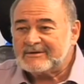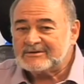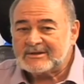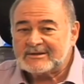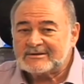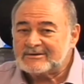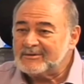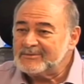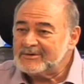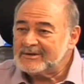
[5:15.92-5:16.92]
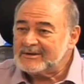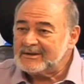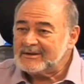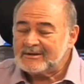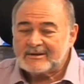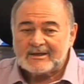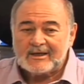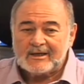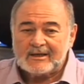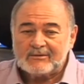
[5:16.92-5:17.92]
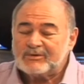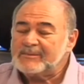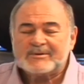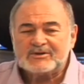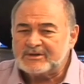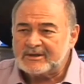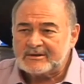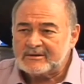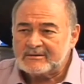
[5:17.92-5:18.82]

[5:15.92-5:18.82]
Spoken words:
evangelist community, we appreciate